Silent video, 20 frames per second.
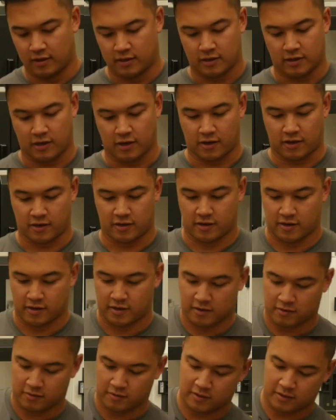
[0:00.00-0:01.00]
So,
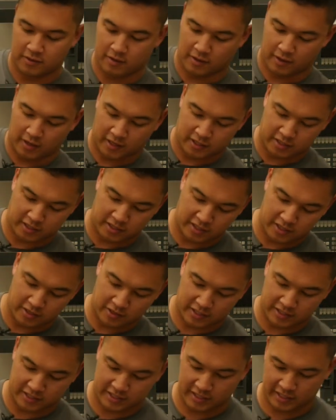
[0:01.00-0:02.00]
actually,
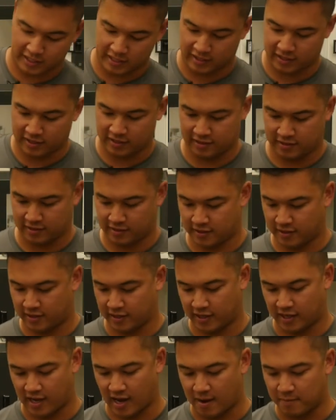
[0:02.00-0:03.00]
nice thing,
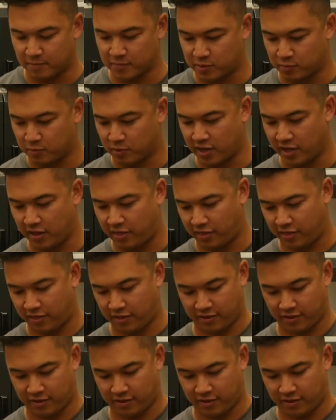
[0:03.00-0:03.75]
it comes with